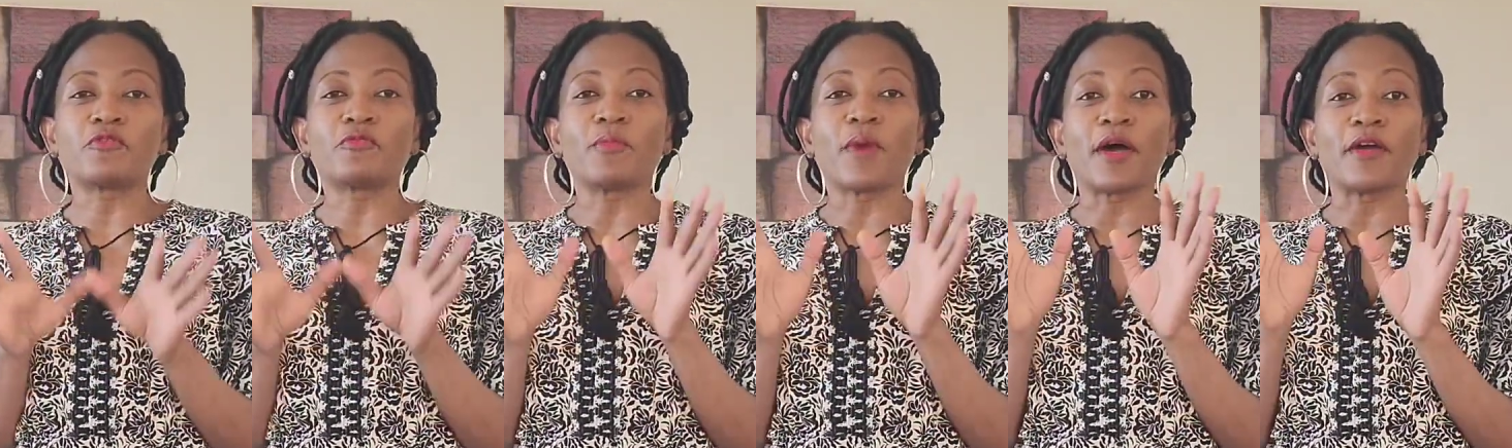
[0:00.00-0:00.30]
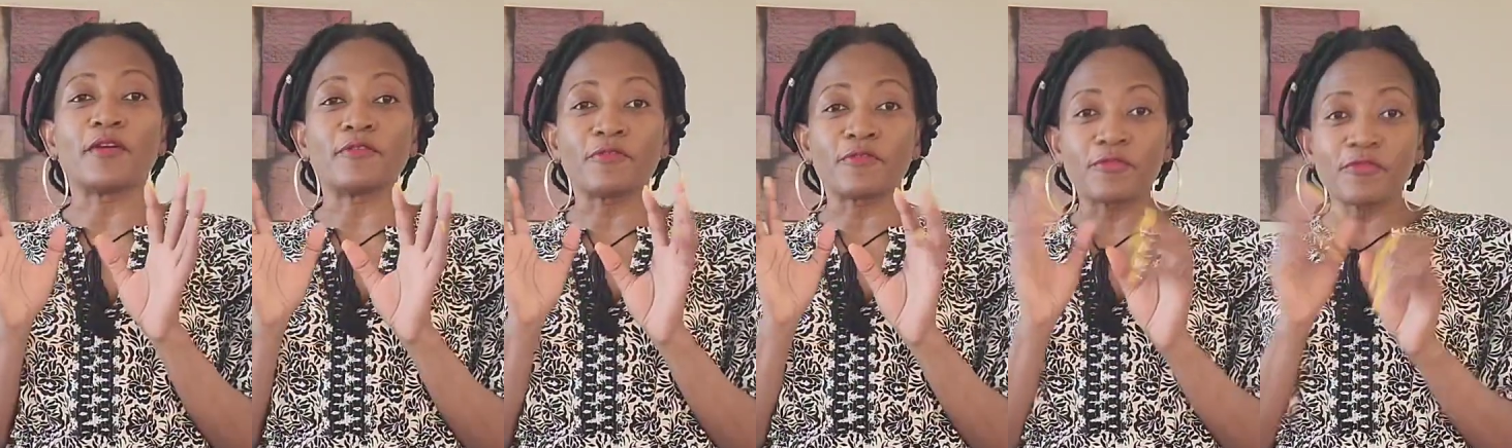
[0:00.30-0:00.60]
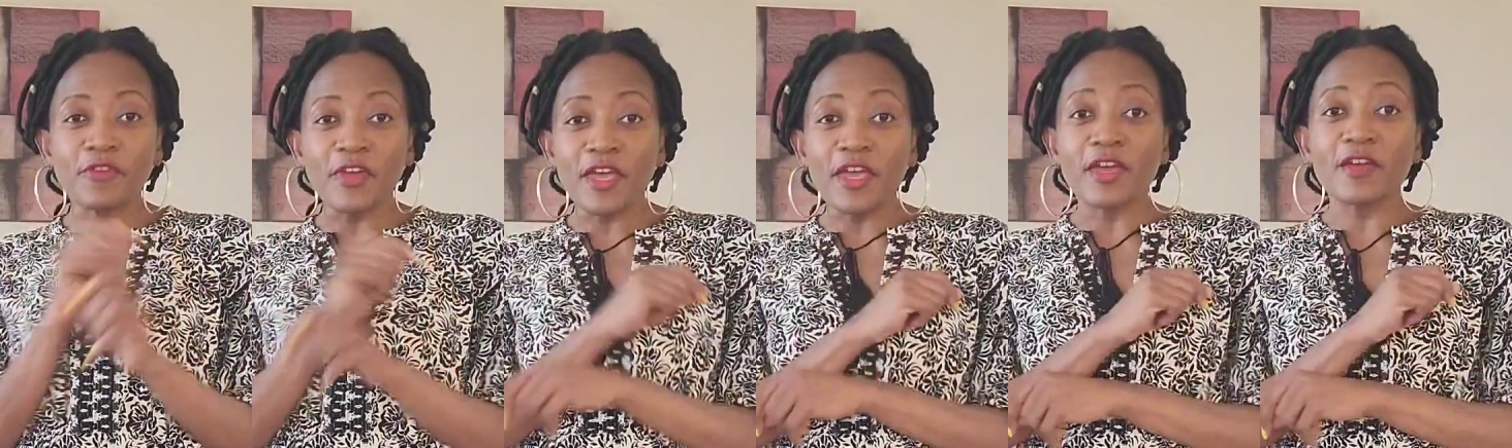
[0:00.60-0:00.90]
my
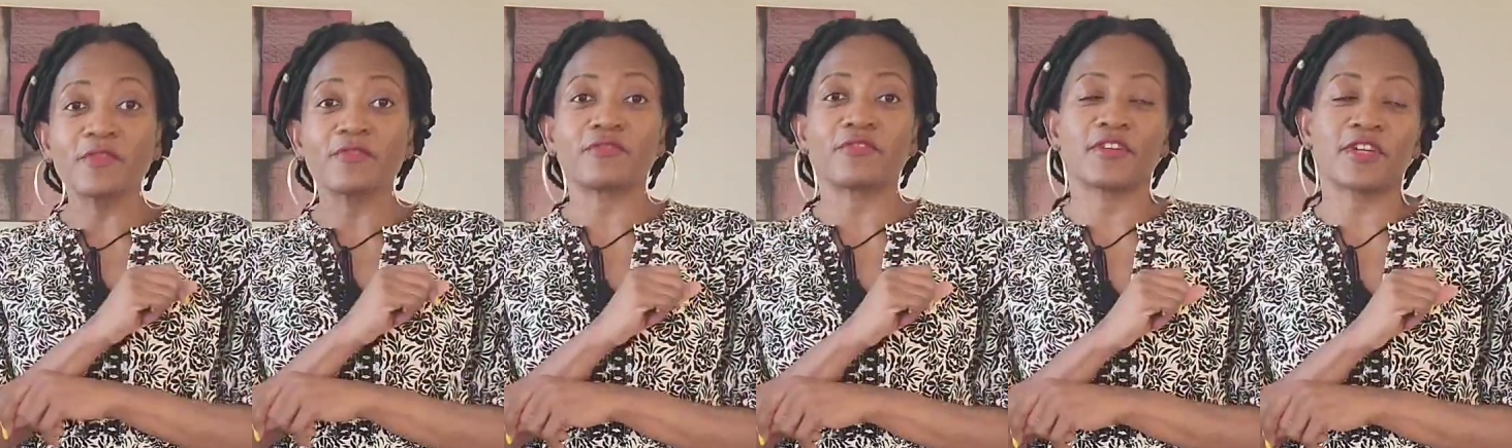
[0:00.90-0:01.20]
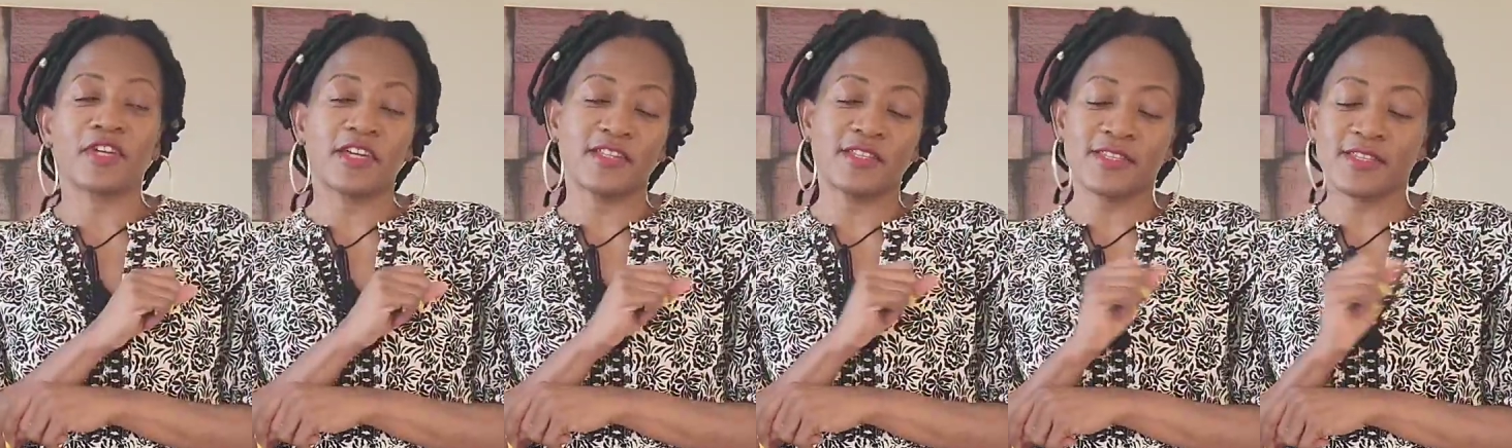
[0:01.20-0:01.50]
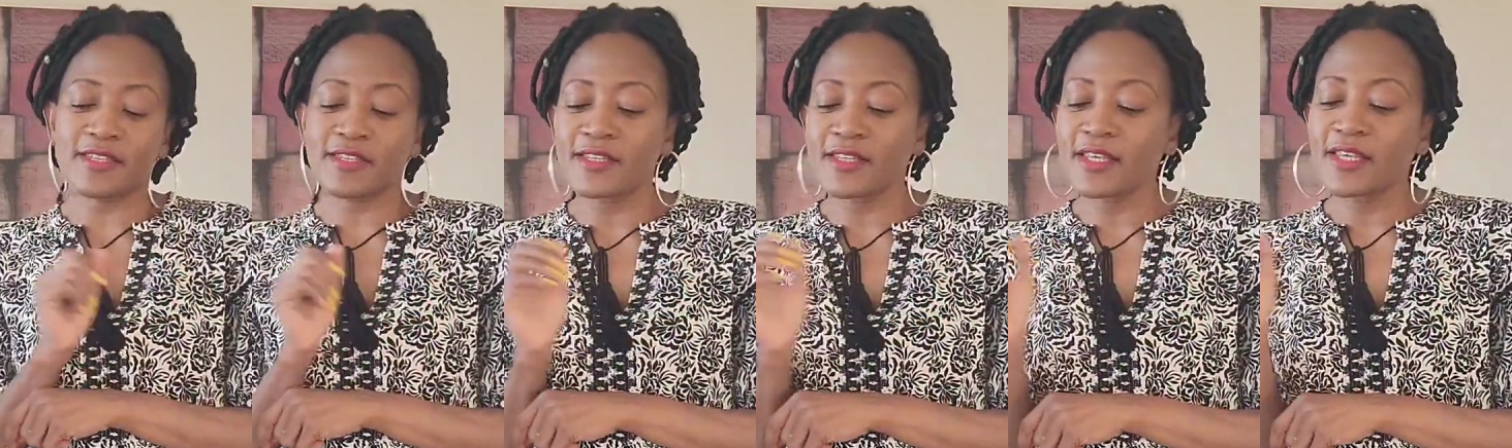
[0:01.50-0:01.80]
favorite